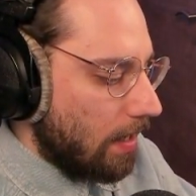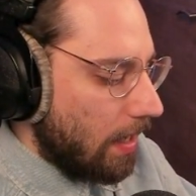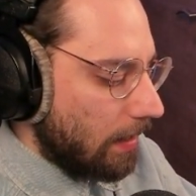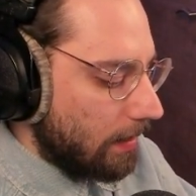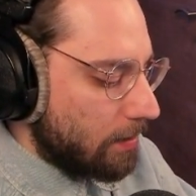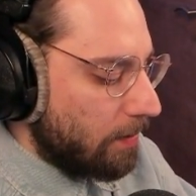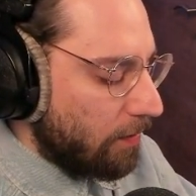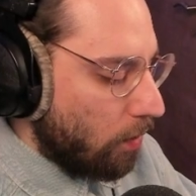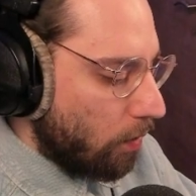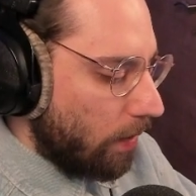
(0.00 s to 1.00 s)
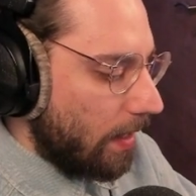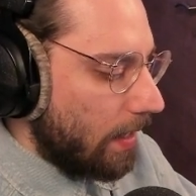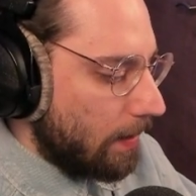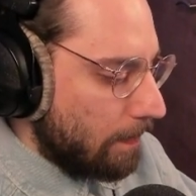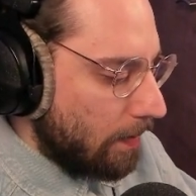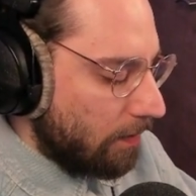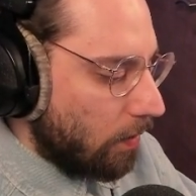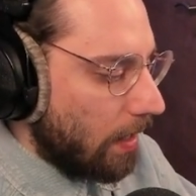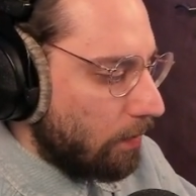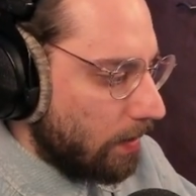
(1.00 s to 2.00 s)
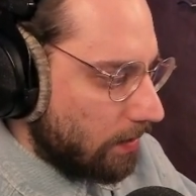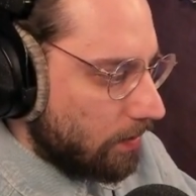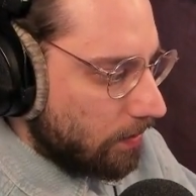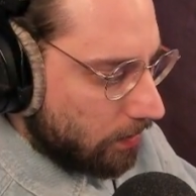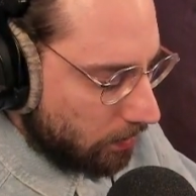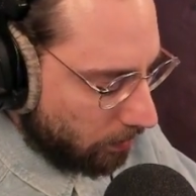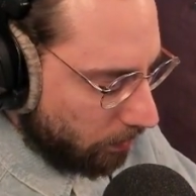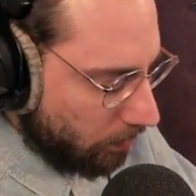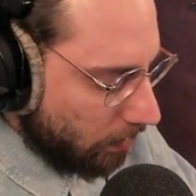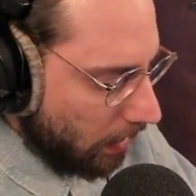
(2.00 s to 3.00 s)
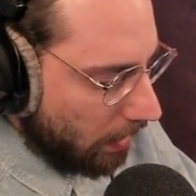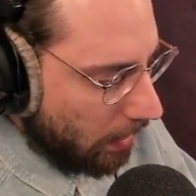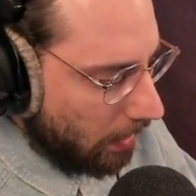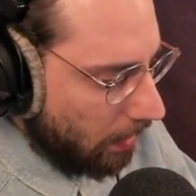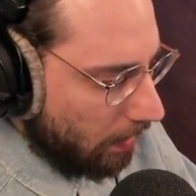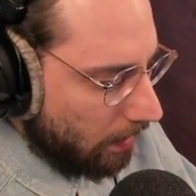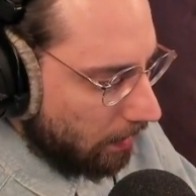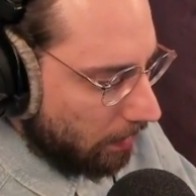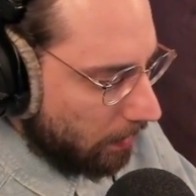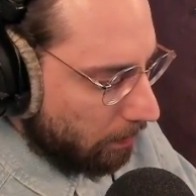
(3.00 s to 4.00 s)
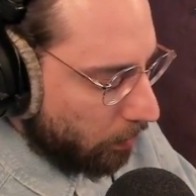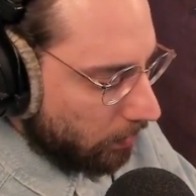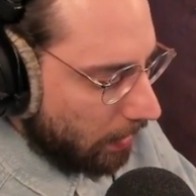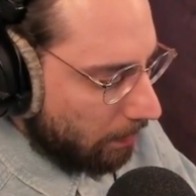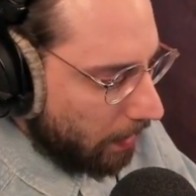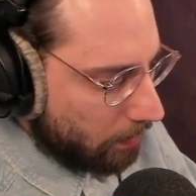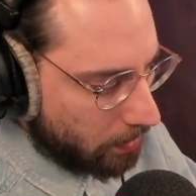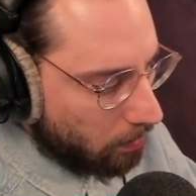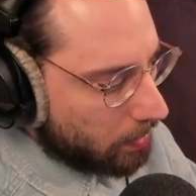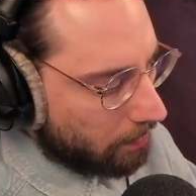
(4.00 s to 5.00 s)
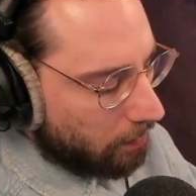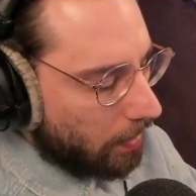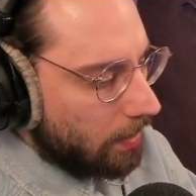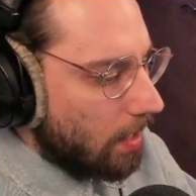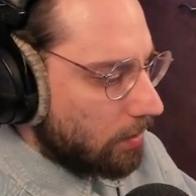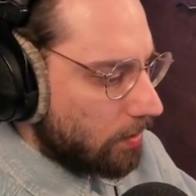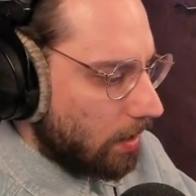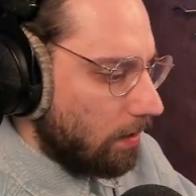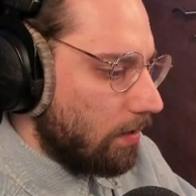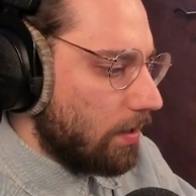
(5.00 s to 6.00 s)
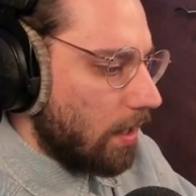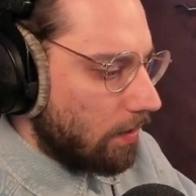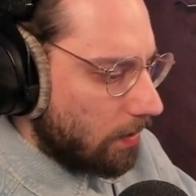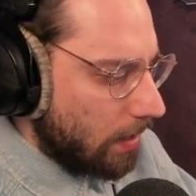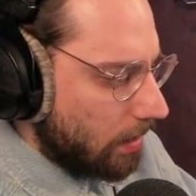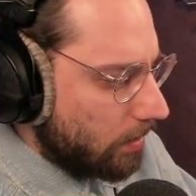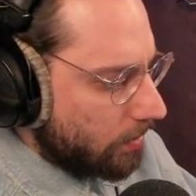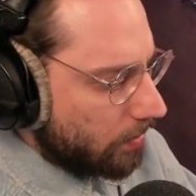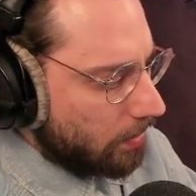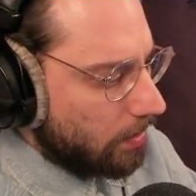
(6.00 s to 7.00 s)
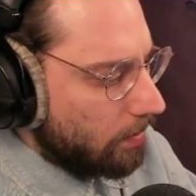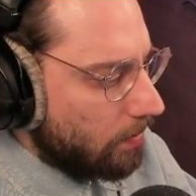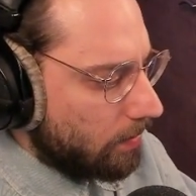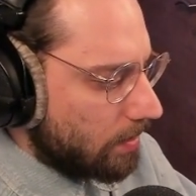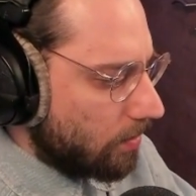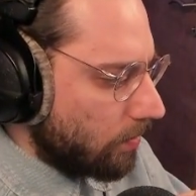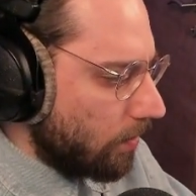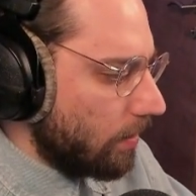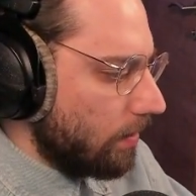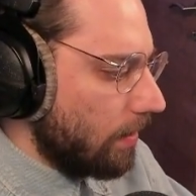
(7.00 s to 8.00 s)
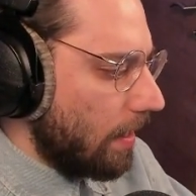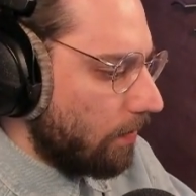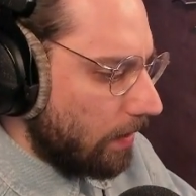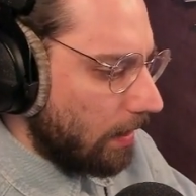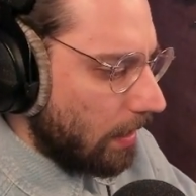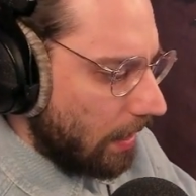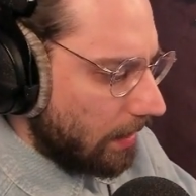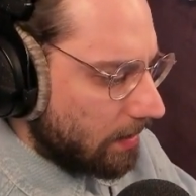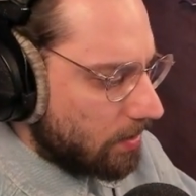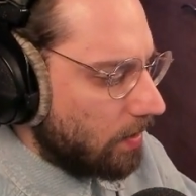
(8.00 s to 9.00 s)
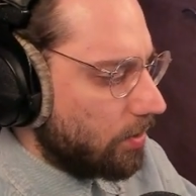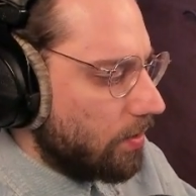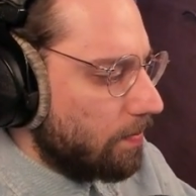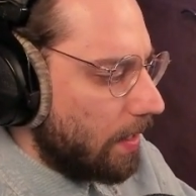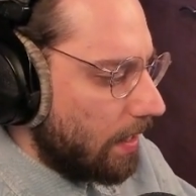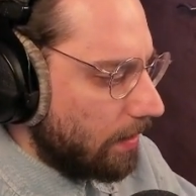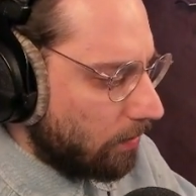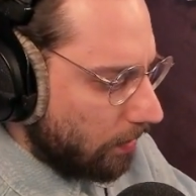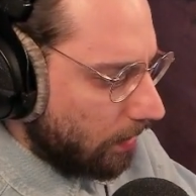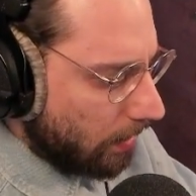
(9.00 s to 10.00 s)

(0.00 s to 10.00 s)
at least before I went to the bootcamp, I was always afraid, should I learn Unreal? This tutorial, I really like the structure, but I don't